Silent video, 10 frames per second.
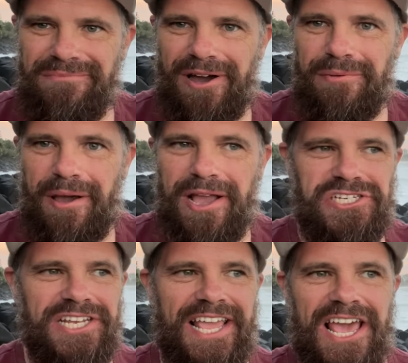I'm
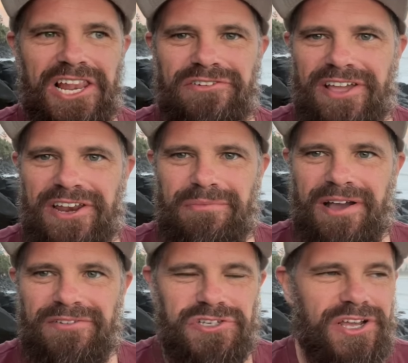actually elevated
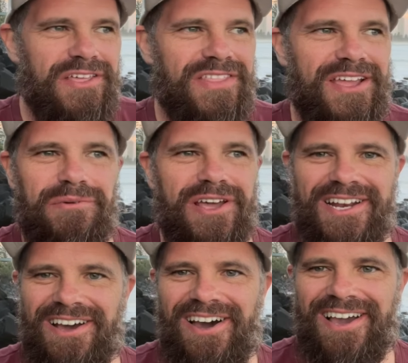above, so I don't think I'm gonna
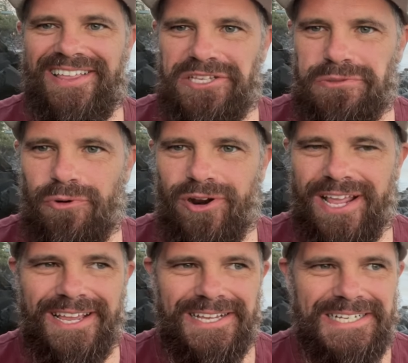die this
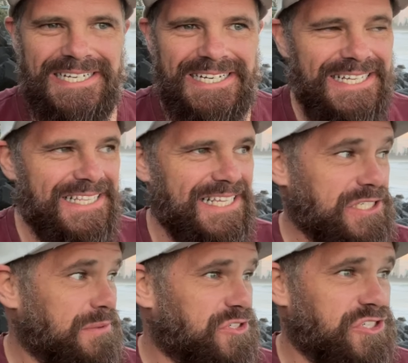morning. There's
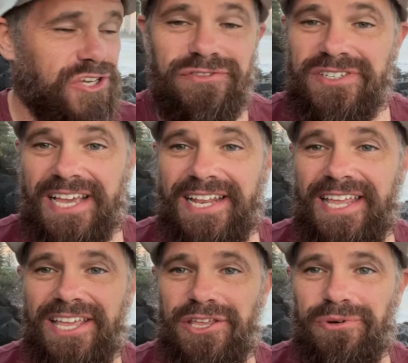some surfers out
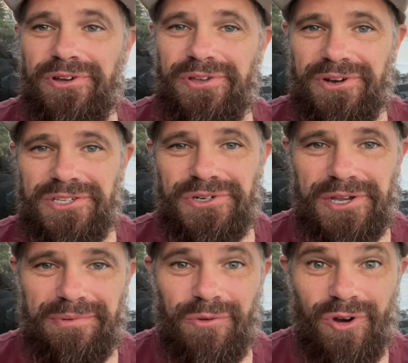here. You want to
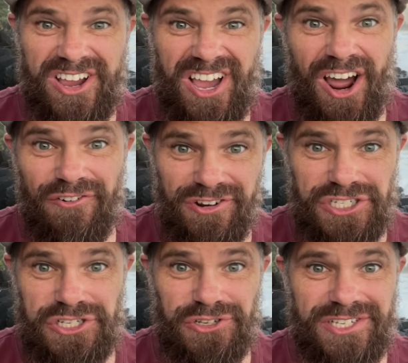talk about what
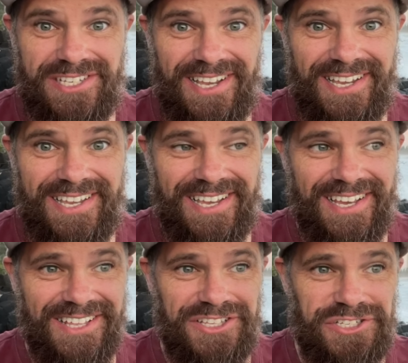courage looks like?
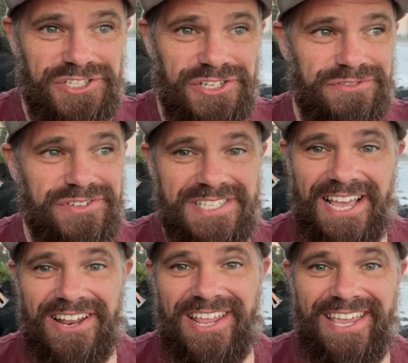The surfers
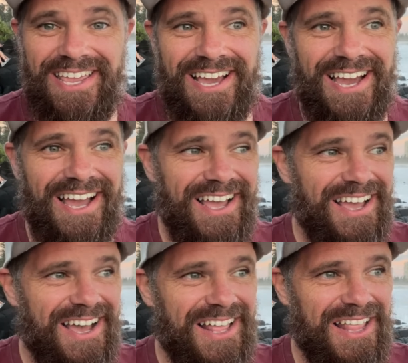out here
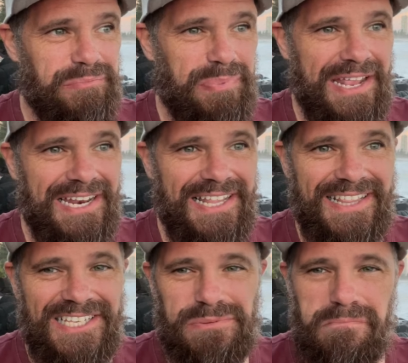are like battling
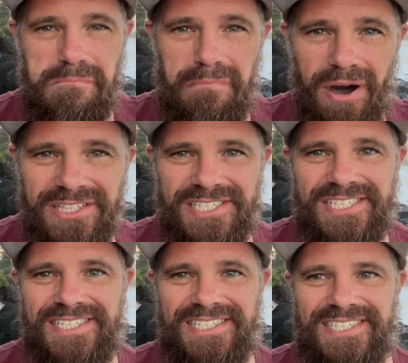these
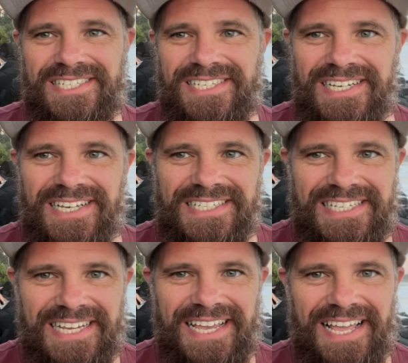monsters
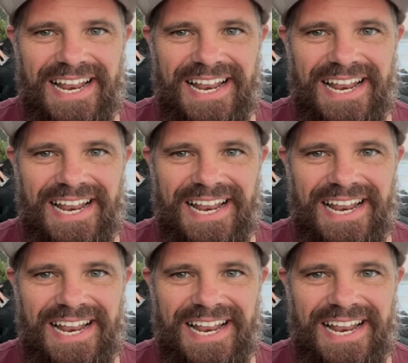to get